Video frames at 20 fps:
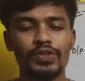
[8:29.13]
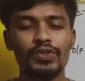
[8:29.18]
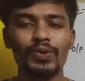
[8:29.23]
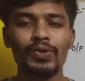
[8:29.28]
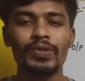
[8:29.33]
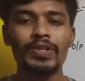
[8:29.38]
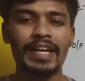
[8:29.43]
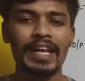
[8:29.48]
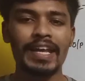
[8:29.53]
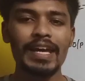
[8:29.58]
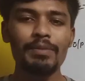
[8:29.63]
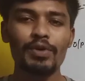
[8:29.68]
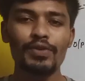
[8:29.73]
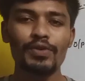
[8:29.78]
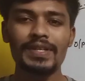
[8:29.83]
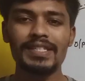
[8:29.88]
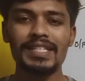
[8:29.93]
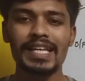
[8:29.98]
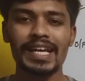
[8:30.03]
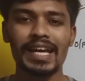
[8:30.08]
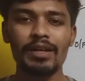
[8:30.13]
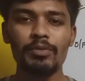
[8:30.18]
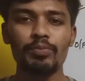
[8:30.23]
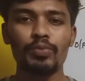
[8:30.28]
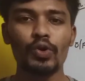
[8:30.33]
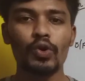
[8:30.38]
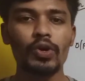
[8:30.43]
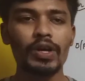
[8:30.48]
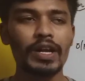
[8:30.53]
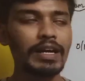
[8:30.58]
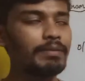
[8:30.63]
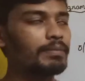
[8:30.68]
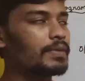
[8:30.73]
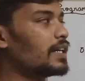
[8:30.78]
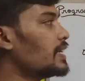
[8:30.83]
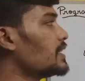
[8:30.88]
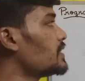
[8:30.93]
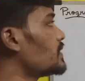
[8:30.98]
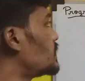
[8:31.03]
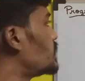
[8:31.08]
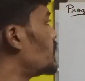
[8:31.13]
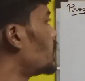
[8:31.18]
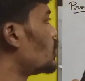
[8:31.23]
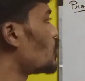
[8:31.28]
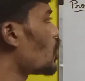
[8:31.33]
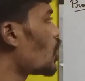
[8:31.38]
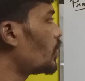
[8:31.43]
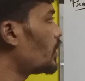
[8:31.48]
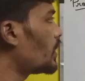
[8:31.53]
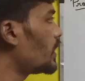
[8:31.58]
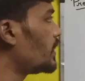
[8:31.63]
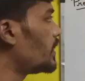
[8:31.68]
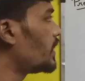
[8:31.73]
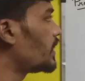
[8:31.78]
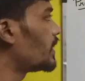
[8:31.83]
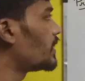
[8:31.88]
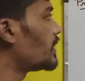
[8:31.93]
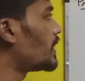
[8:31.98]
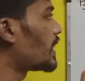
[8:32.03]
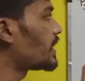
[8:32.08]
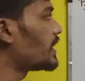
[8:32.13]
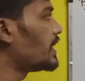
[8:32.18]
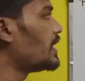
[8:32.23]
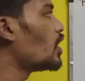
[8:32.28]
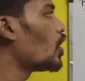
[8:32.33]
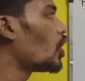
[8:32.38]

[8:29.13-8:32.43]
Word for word: So the name of the second program is the lottery ticket, lucky